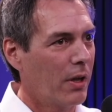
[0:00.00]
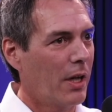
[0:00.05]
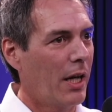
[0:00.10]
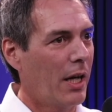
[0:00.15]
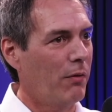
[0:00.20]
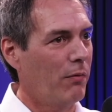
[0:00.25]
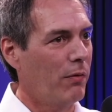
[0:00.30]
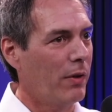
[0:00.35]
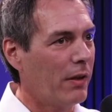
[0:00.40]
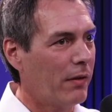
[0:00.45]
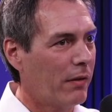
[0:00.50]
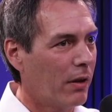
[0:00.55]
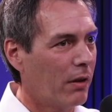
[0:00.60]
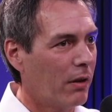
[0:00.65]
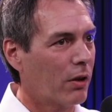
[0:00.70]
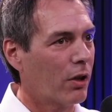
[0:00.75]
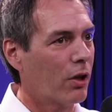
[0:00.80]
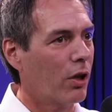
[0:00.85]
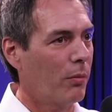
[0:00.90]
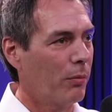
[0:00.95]
And
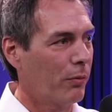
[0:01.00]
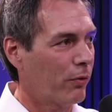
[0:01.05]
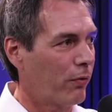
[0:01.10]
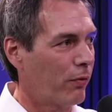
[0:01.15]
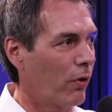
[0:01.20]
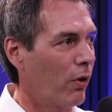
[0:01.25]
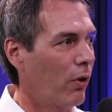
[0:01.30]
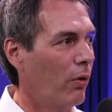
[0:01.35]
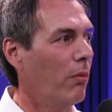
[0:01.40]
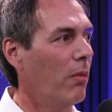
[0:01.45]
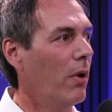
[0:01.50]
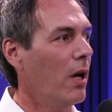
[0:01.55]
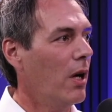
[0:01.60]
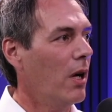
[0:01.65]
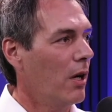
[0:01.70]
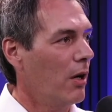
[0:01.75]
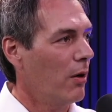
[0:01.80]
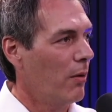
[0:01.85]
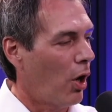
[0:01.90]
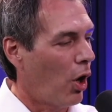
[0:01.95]
retail comes from
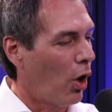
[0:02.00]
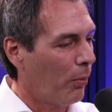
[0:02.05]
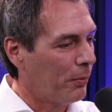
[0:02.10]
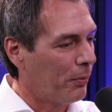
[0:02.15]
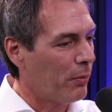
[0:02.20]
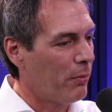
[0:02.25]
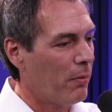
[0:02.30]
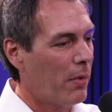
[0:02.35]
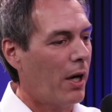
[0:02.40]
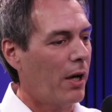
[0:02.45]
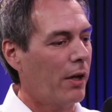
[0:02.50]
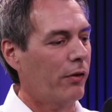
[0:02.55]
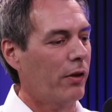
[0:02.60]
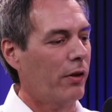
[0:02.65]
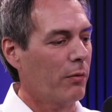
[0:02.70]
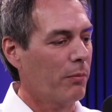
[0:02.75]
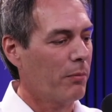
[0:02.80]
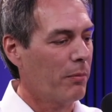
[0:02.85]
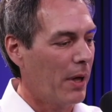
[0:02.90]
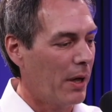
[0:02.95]

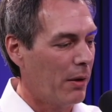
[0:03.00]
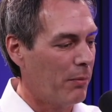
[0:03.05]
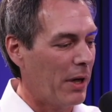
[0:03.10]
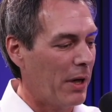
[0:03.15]
optimizing,